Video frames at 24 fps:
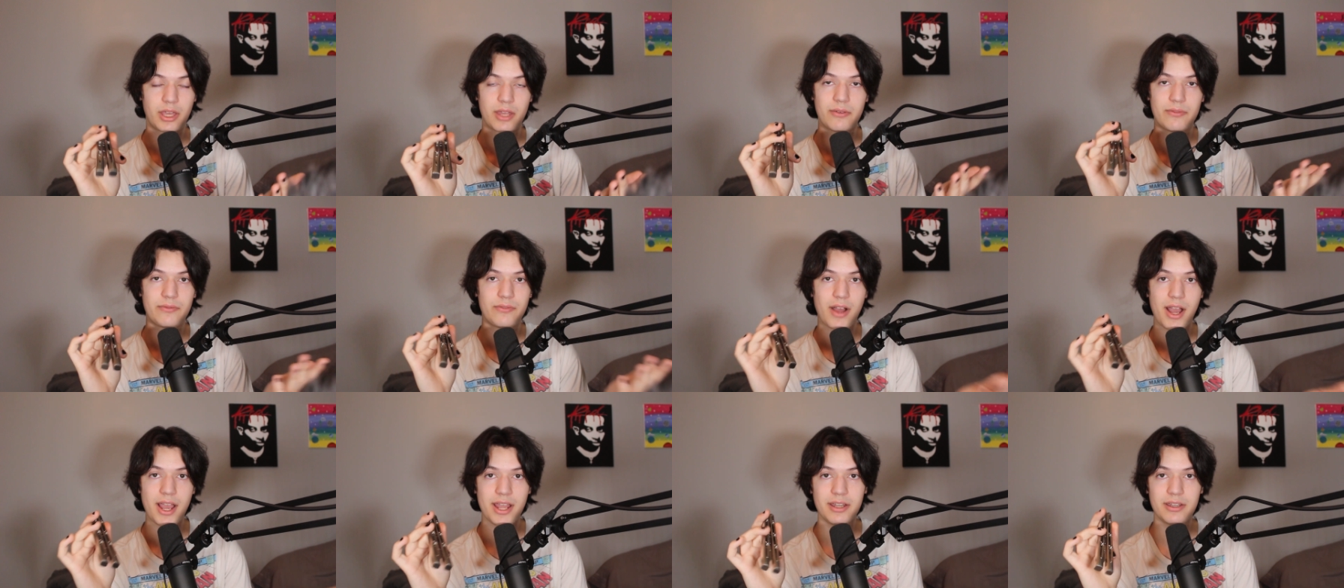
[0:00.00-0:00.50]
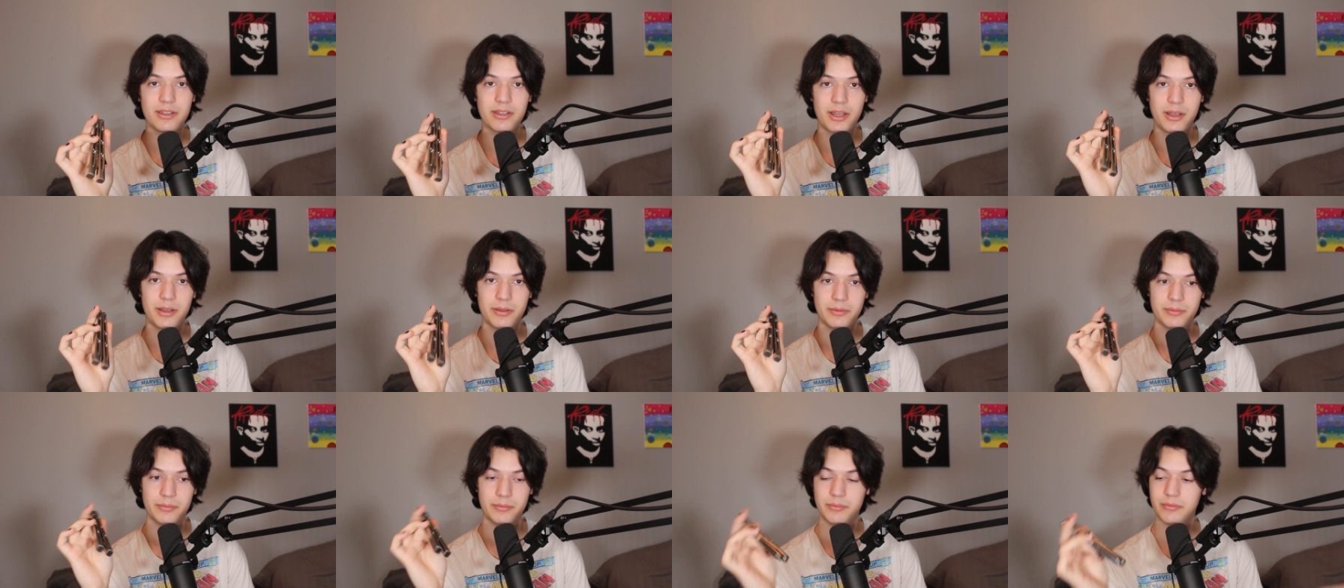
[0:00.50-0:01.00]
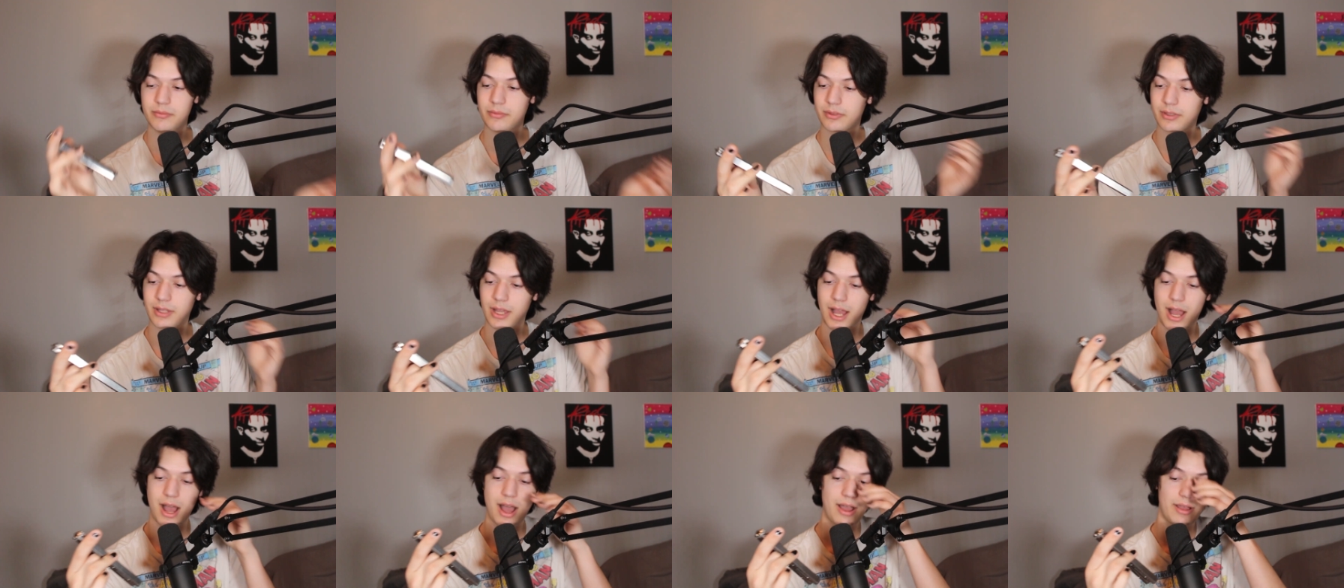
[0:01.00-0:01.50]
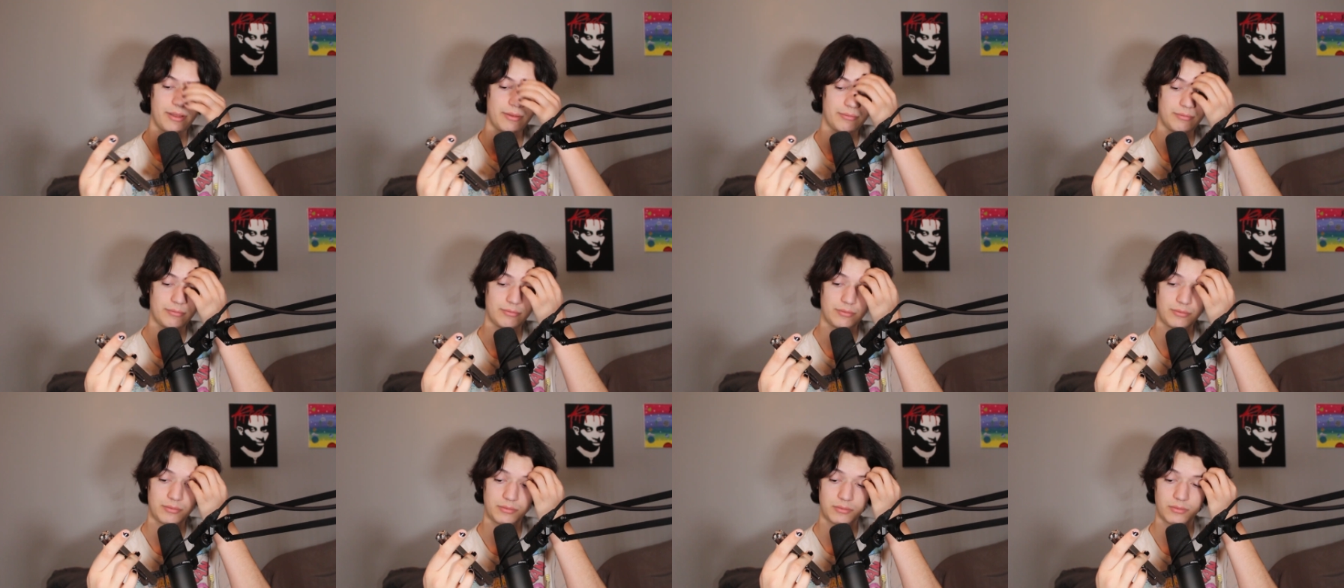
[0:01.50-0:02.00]
can find a,
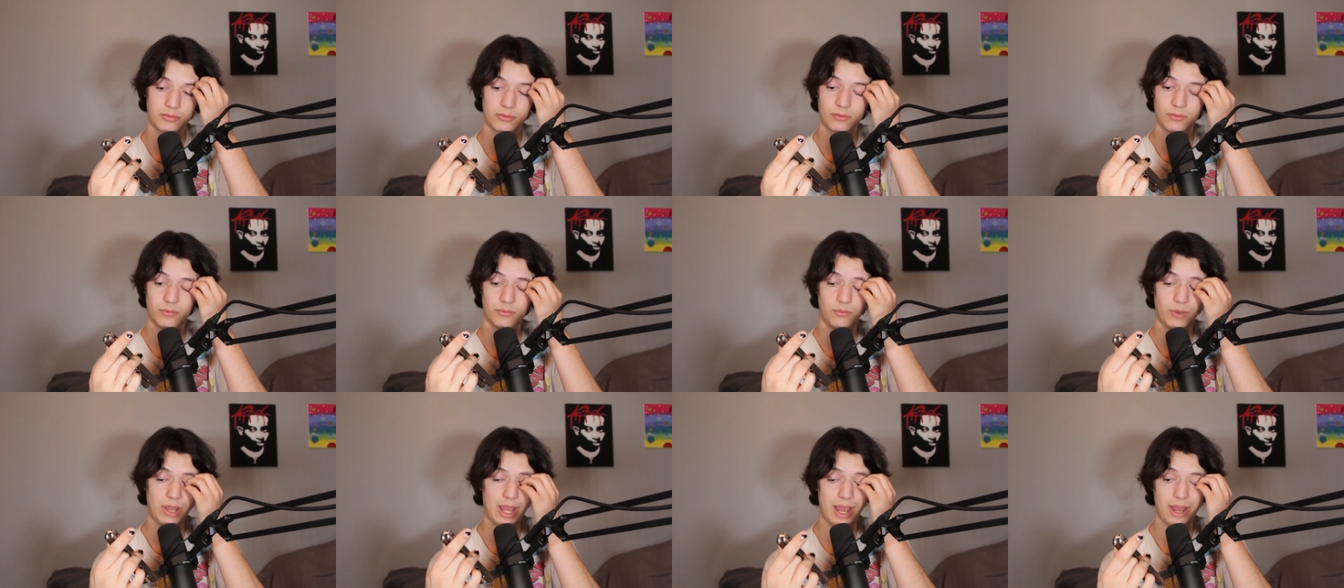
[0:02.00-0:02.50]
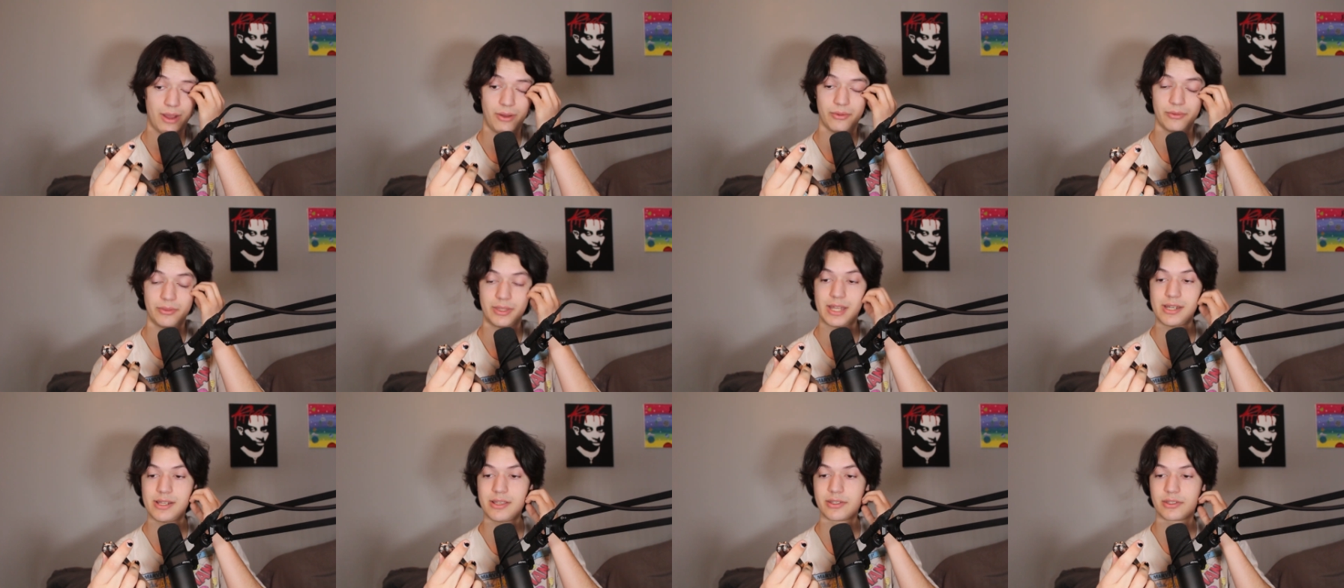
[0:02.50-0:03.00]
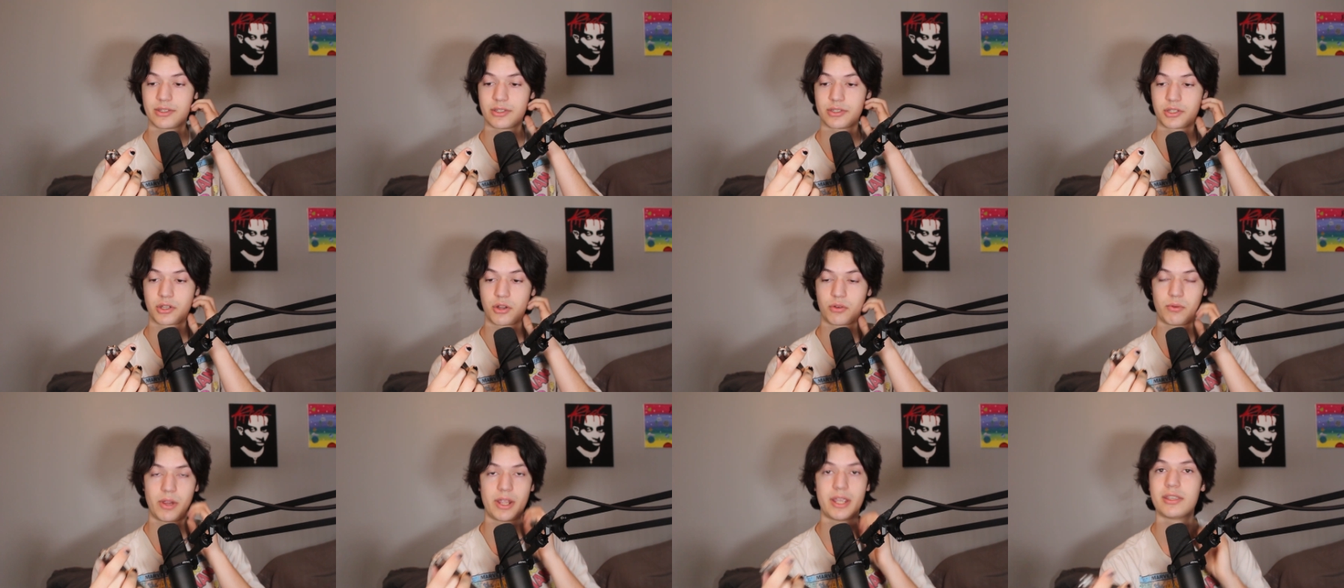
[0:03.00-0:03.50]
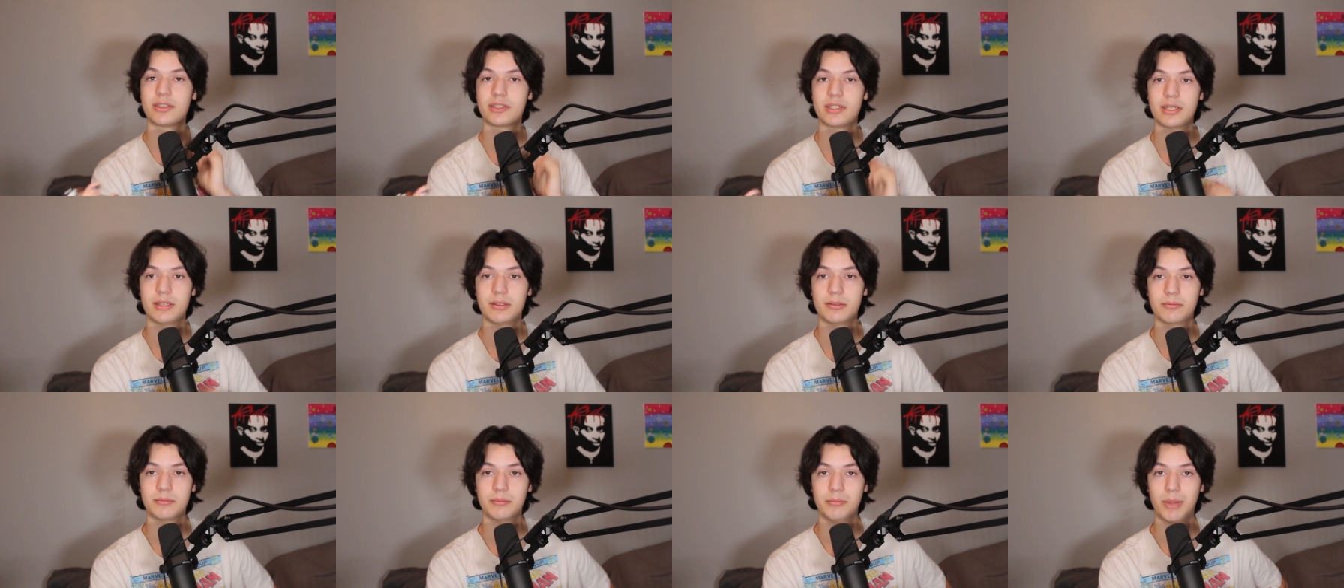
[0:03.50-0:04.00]
wow, that is just
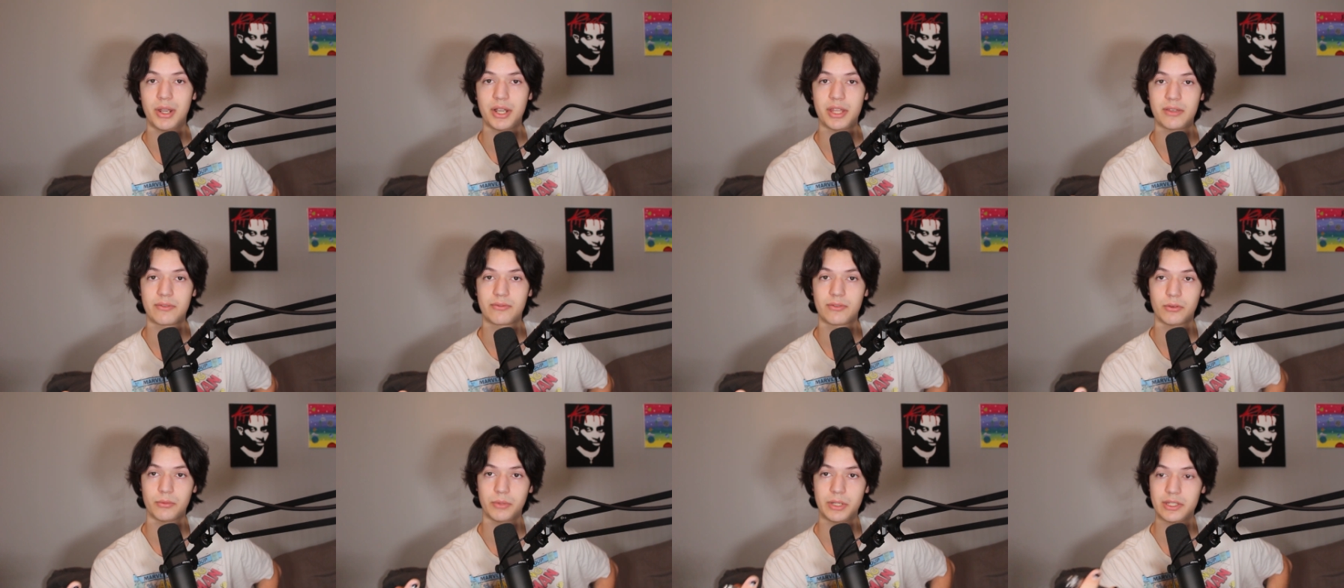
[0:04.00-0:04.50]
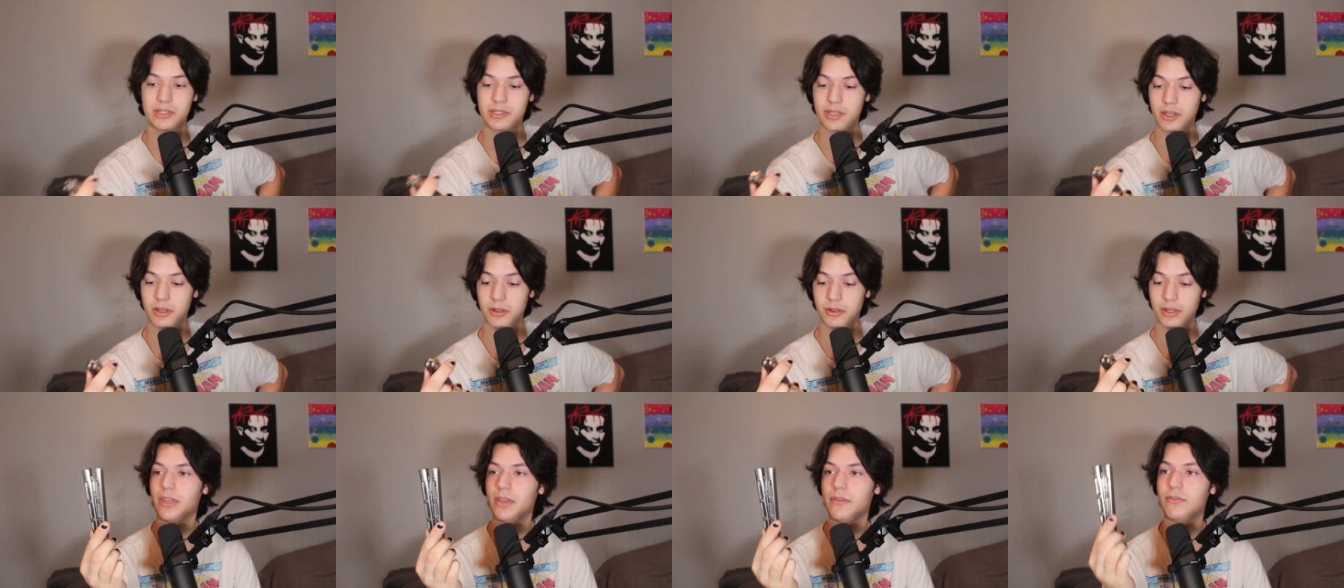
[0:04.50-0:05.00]
crazy money for retail.